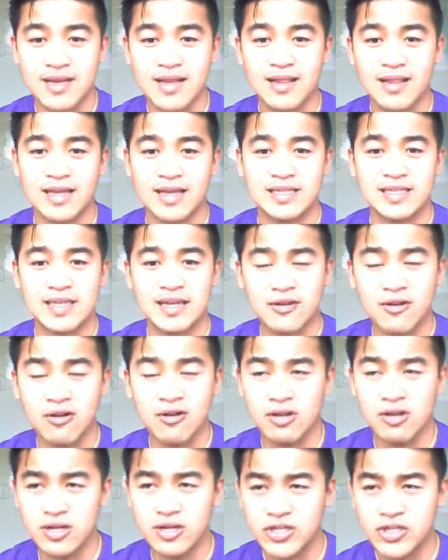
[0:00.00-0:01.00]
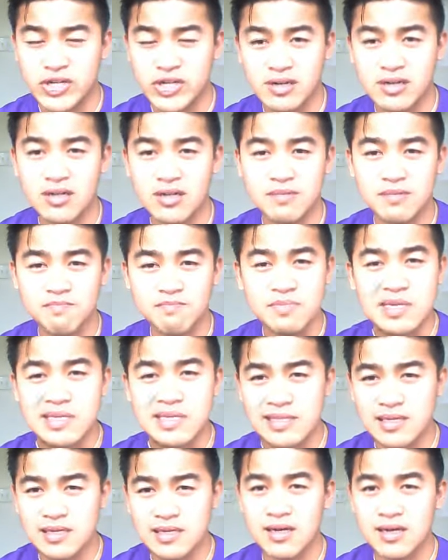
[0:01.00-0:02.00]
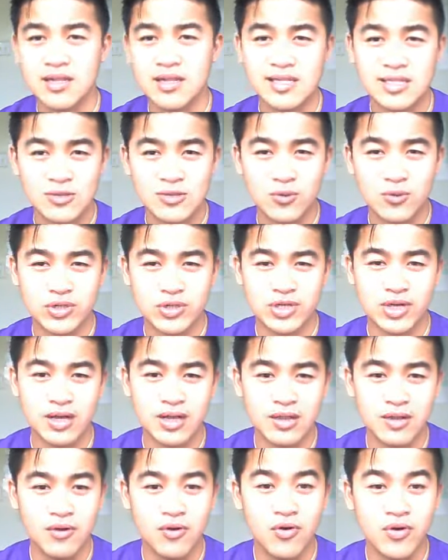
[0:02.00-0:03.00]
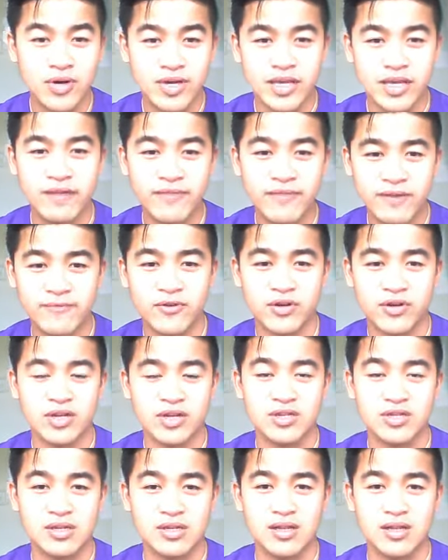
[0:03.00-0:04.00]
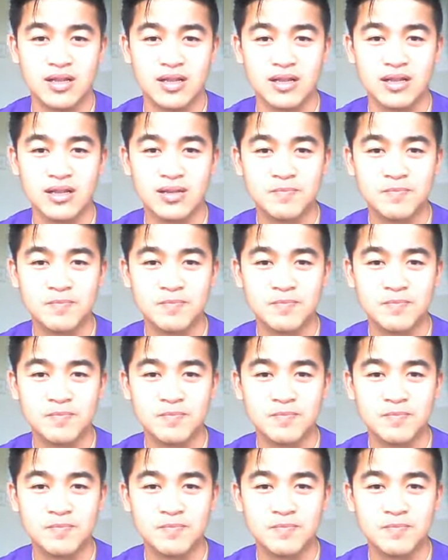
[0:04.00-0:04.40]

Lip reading: like psychological, physical, social, or even vocational.